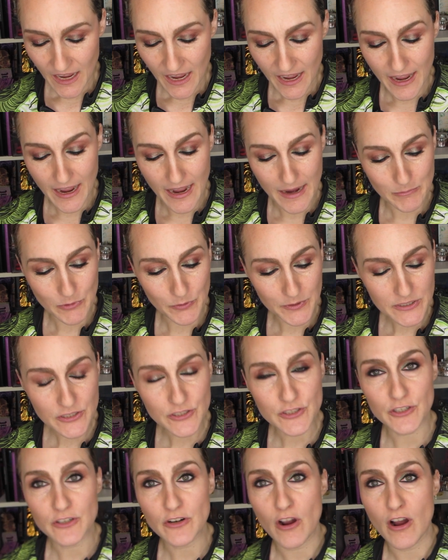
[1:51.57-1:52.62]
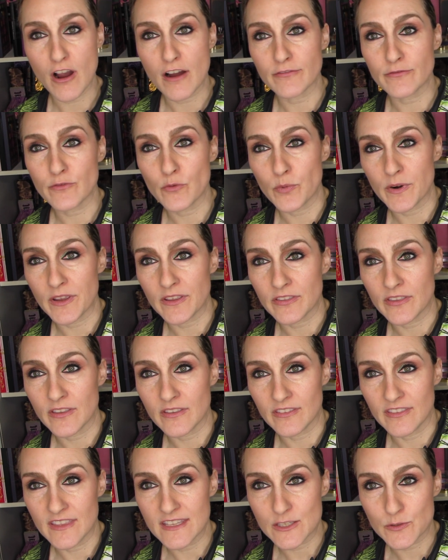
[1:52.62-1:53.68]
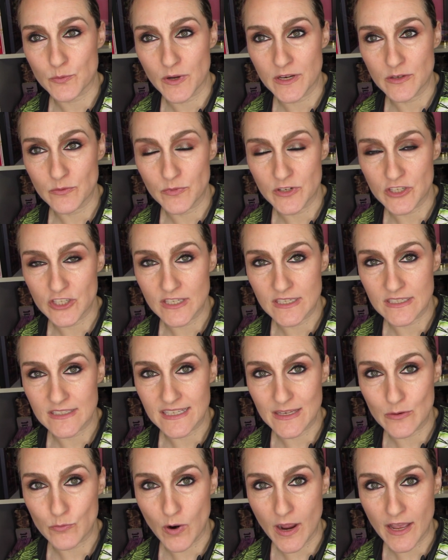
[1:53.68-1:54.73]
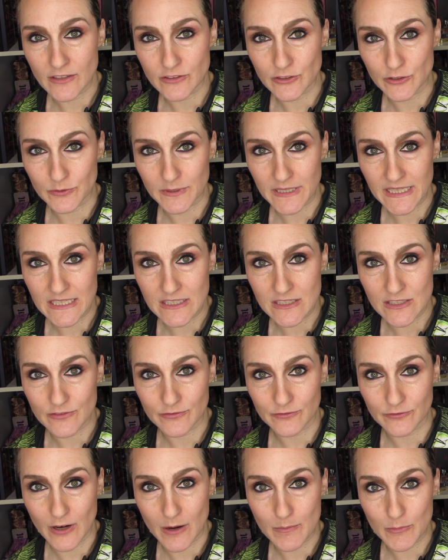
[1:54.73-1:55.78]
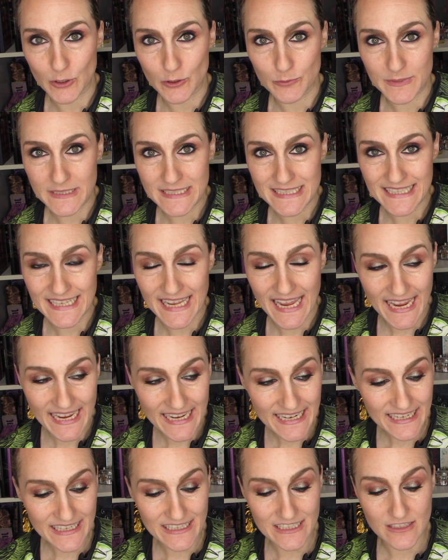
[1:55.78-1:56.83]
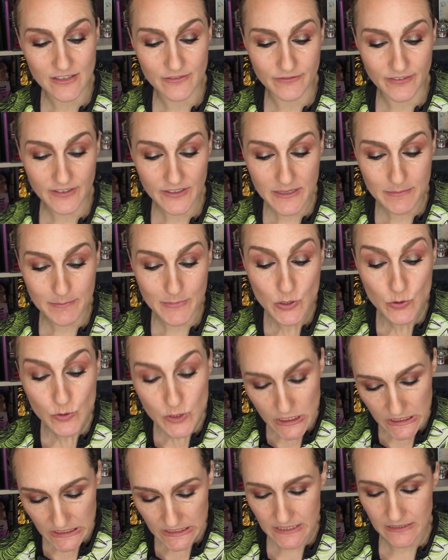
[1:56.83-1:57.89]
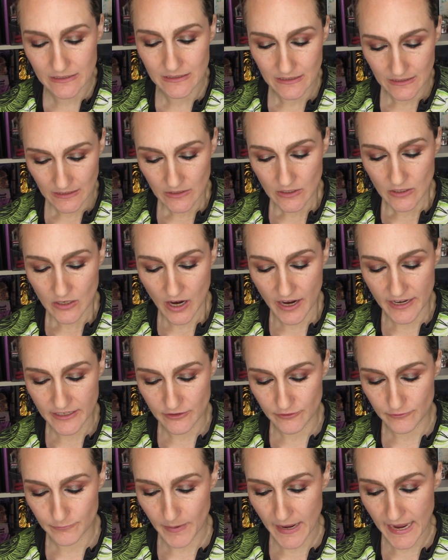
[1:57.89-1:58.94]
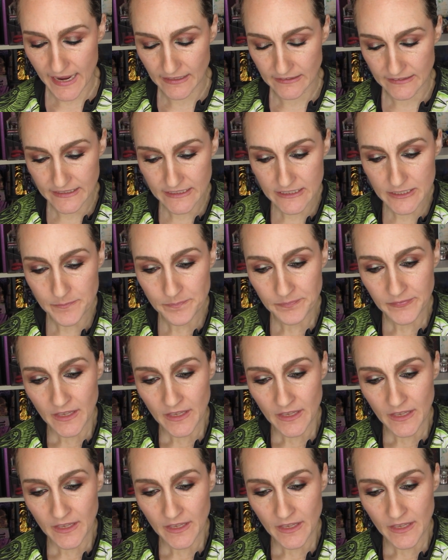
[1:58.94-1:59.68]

I'm going to start off with this one, which is the Wild Greens from Urban Decay, and it's a very muted kind of palette.